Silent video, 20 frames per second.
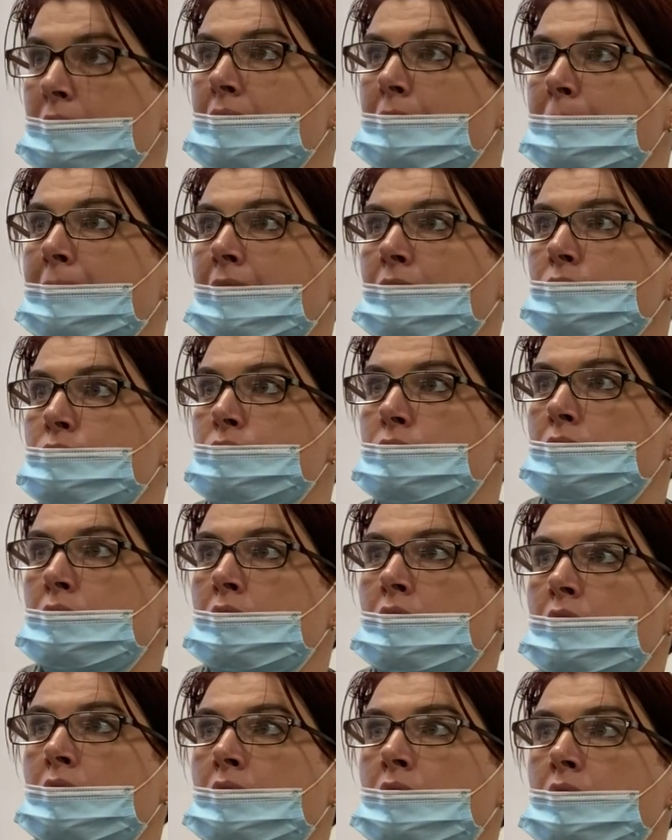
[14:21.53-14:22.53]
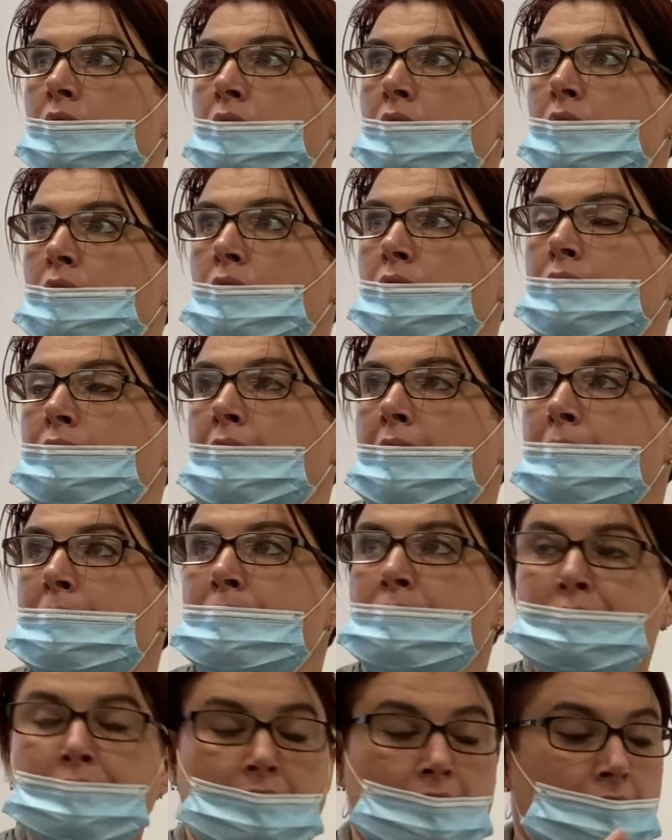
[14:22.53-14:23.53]
come out,
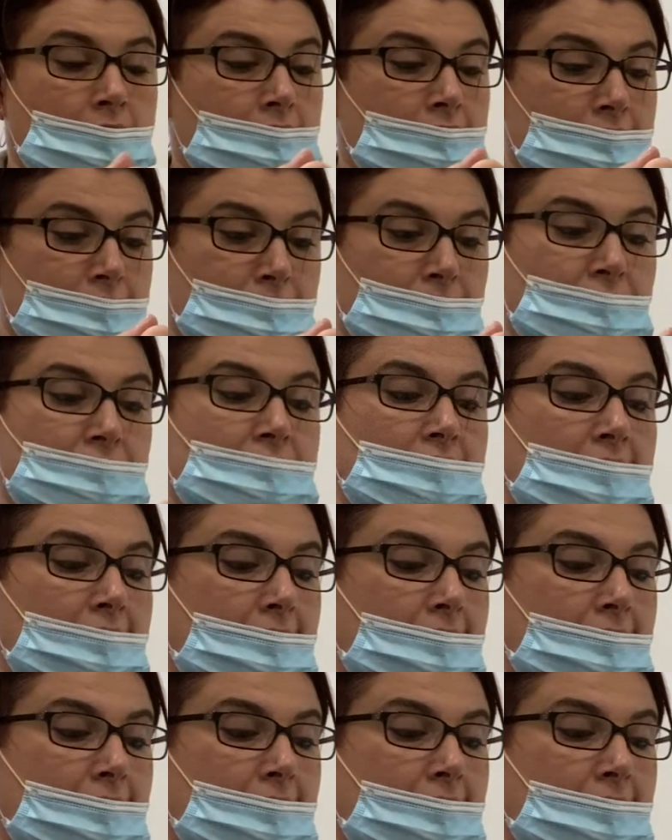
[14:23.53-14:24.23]
right? And this person